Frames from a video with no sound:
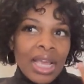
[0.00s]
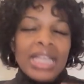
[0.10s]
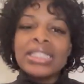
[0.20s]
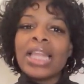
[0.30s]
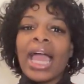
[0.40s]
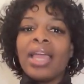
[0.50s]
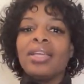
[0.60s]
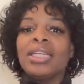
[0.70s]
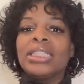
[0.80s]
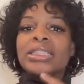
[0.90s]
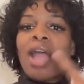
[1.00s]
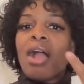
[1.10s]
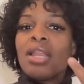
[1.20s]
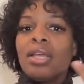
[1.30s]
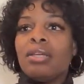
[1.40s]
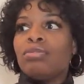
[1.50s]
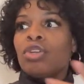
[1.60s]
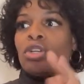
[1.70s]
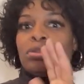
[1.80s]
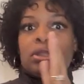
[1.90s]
It's like telling